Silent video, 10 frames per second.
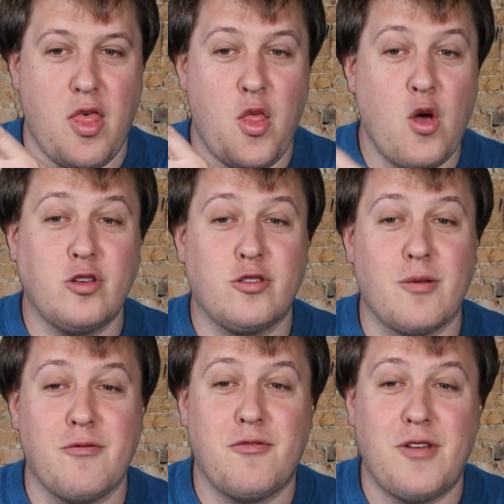Those are
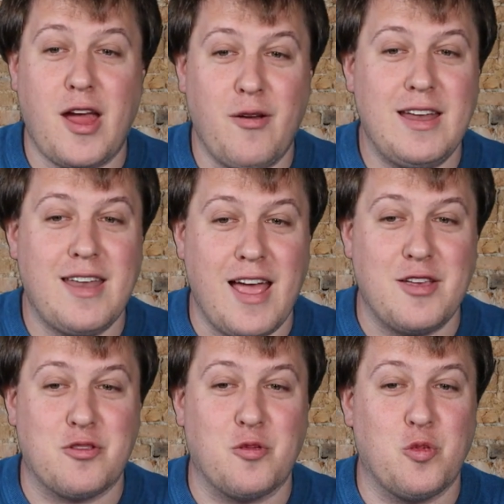some very
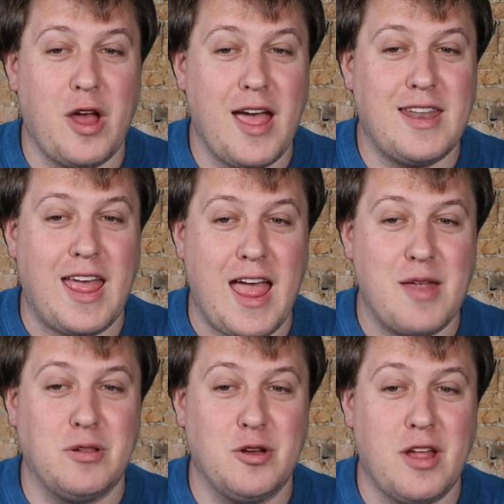nice red
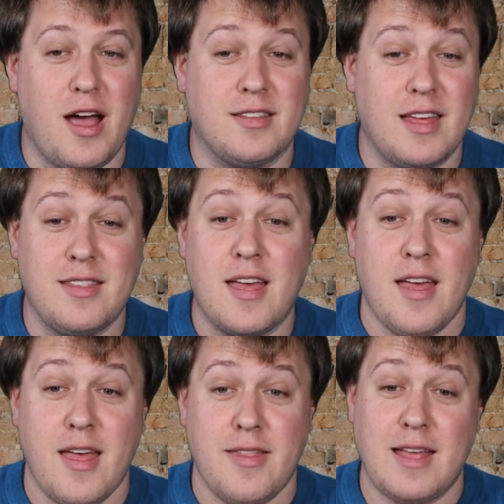and blue dots. That's a great
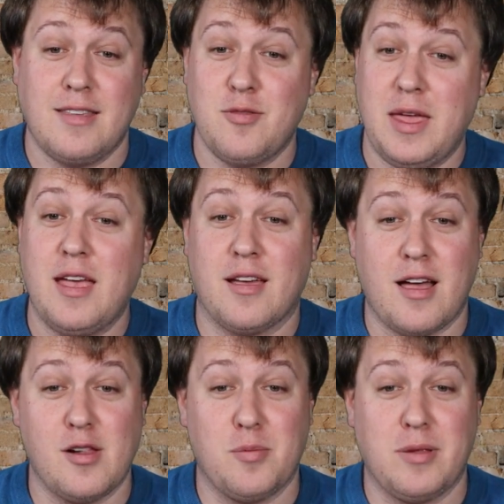comment. That says me, a
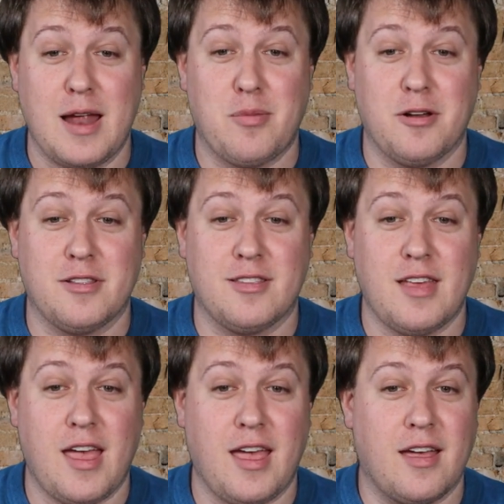colorblind person, saying,